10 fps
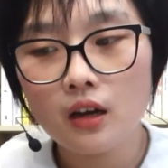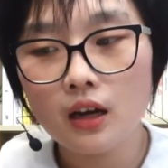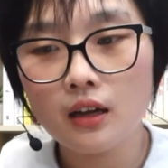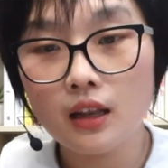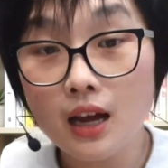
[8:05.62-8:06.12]

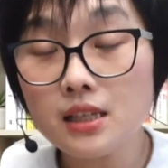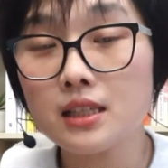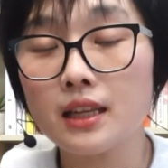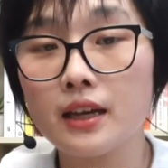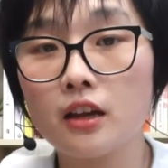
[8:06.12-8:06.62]

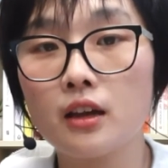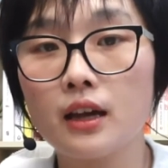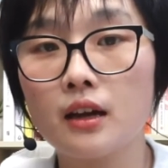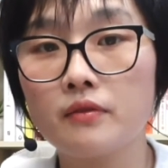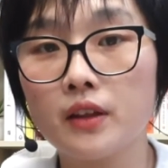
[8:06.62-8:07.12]
Lastly,
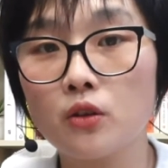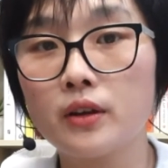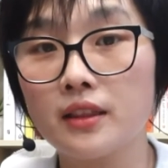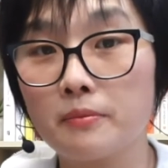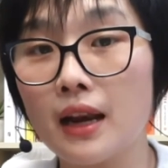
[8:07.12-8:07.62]
they
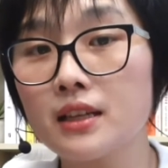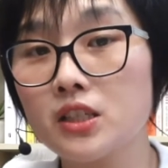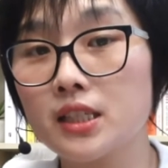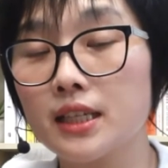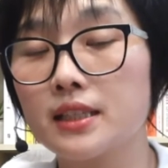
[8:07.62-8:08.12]
look at the
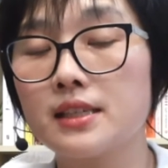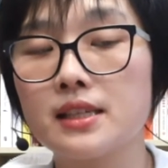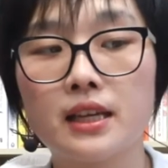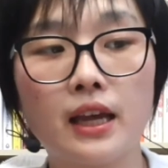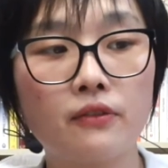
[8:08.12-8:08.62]
balance sheet and
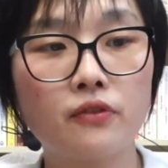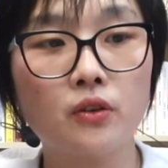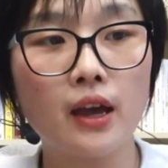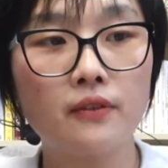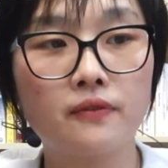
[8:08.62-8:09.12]
see if
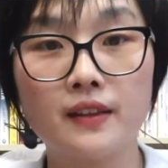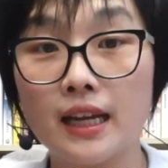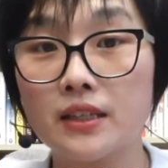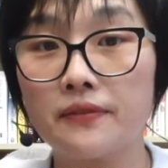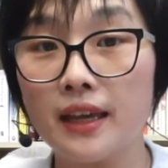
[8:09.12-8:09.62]
you have
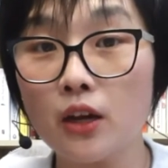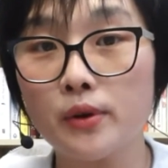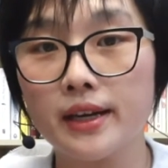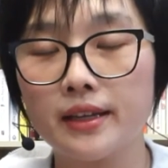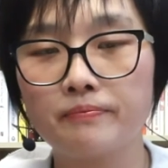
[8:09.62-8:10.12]
negative
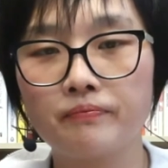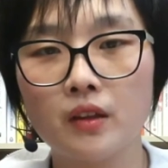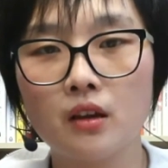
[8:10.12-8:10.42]
equity.